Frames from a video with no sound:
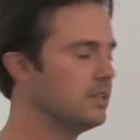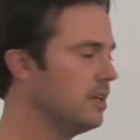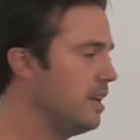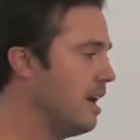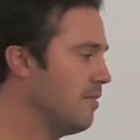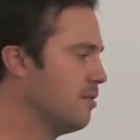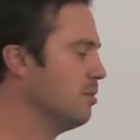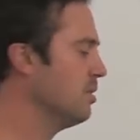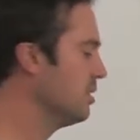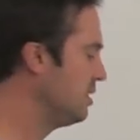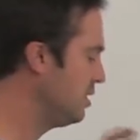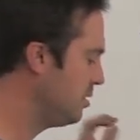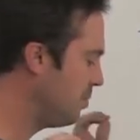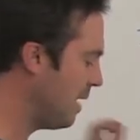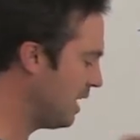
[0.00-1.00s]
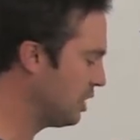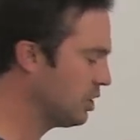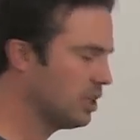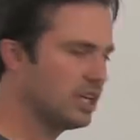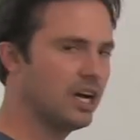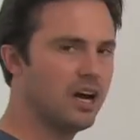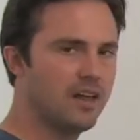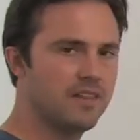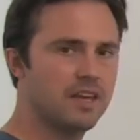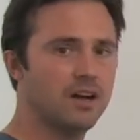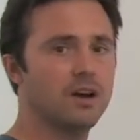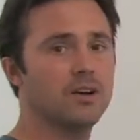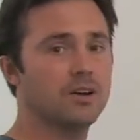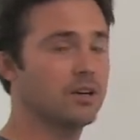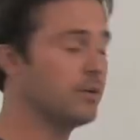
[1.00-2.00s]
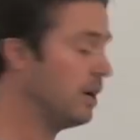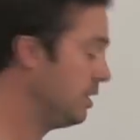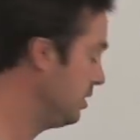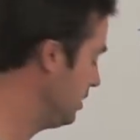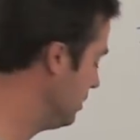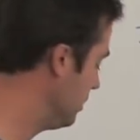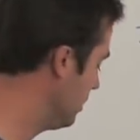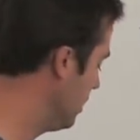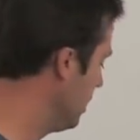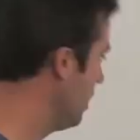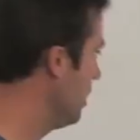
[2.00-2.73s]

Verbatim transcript: inevitable, especially on the harder questions.